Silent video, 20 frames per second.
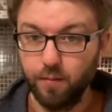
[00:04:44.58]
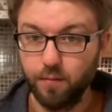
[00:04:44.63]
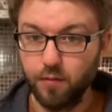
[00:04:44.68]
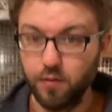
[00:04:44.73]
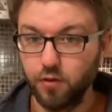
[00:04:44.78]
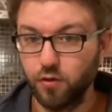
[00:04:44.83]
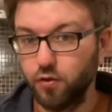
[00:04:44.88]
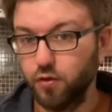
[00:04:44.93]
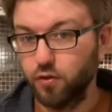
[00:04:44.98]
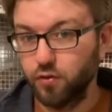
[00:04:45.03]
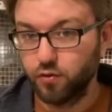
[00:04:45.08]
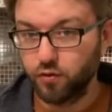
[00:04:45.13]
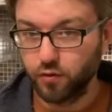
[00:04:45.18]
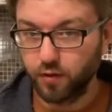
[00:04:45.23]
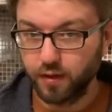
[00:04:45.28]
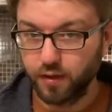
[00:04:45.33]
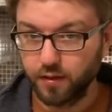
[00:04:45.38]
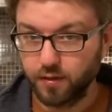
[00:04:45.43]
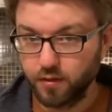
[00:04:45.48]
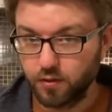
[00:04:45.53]

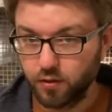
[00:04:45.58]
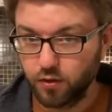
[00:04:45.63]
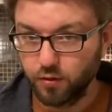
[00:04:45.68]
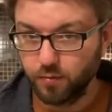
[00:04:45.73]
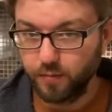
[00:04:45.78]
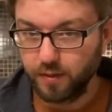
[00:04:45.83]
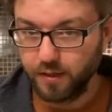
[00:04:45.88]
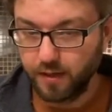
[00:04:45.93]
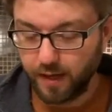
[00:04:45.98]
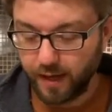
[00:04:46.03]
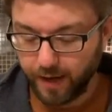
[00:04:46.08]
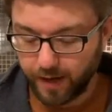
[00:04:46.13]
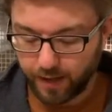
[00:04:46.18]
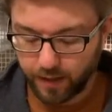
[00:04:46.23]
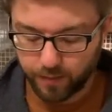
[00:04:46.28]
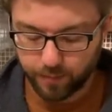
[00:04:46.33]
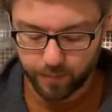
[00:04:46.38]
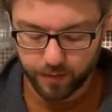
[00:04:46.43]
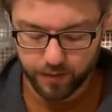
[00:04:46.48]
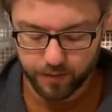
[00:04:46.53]
nutrients, two main
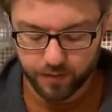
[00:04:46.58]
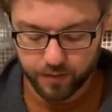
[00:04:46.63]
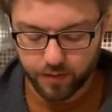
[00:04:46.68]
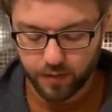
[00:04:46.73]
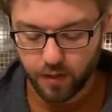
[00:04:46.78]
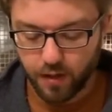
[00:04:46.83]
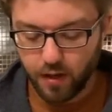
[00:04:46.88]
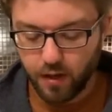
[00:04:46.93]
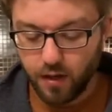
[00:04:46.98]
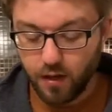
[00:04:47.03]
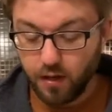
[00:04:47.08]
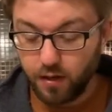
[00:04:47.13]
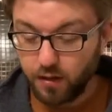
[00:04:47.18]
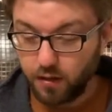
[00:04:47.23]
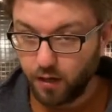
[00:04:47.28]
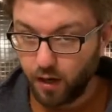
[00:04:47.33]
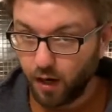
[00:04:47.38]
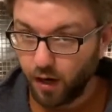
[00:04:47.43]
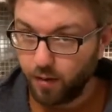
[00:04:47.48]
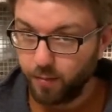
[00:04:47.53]
elements:
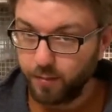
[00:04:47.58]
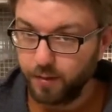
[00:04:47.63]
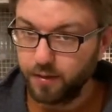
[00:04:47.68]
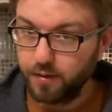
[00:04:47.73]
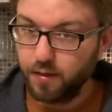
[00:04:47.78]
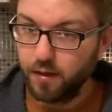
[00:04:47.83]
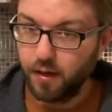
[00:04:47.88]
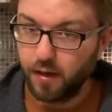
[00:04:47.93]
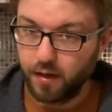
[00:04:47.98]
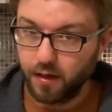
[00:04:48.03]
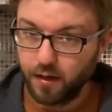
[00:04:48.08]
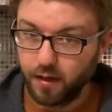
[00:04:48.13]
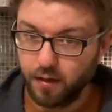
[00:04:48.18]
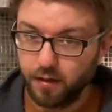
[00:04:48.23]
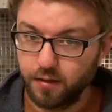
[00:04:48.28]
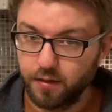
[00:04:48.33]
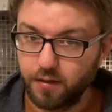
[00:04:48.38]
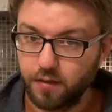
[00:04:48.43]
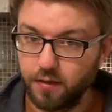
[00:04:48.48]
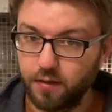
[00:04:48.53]
carbon
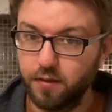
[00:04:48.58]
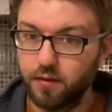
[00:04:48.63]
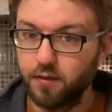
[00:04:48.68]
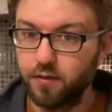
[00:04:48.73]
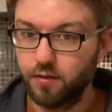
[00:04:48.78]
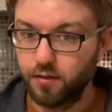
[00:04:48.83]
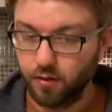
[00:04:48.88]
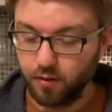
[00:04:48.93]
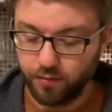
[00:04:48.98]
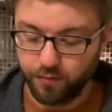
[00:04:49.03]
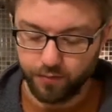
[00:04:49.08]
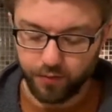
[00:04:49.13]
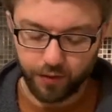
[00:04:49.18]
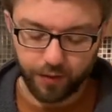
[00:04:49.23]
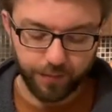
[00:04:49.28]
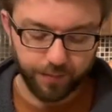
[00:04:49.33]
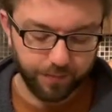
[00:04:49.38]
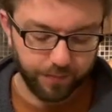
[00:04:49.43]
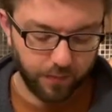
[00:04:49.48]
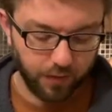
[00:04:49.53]
and
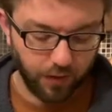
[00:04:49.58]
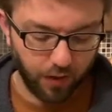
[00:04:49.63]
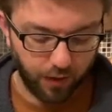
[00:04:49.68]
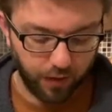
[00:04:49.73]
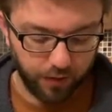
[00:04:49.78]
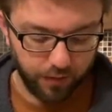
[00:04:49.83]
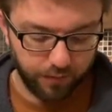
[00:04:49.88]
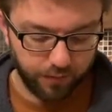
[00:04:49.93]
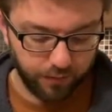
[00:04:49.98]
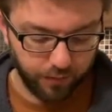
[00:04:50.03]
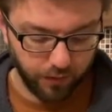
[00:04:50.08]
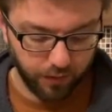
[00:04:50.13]
sulfur. Now for